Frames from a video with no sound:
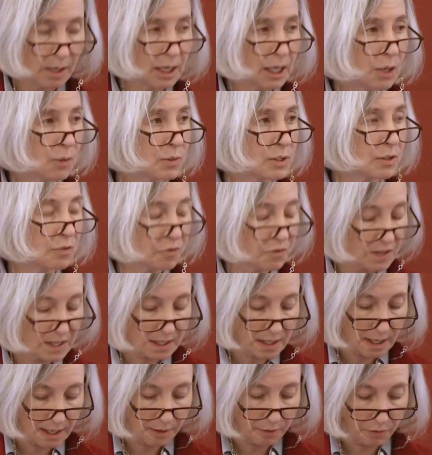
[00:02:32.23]
He was a
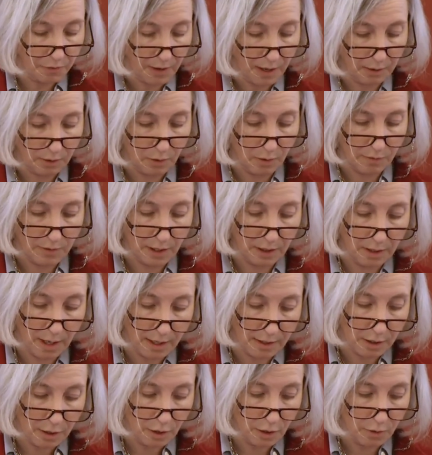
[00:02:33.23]
visiting fellow of the
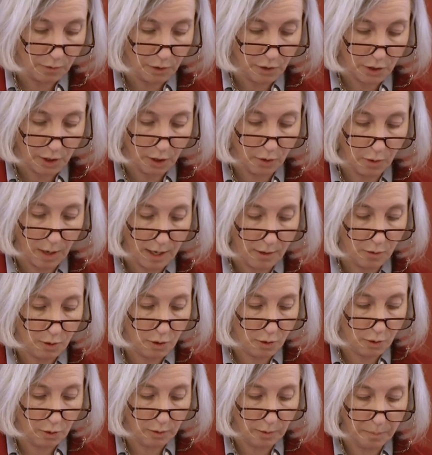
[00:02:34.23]
London University Graduate
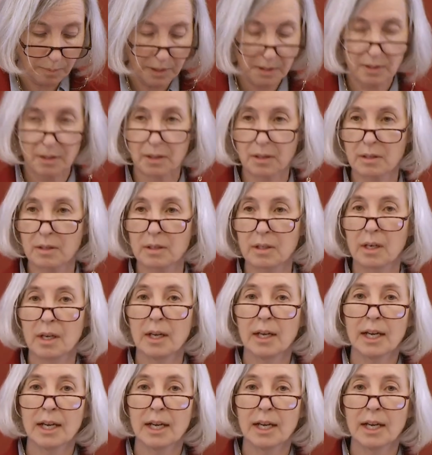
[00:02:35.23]
School of Business.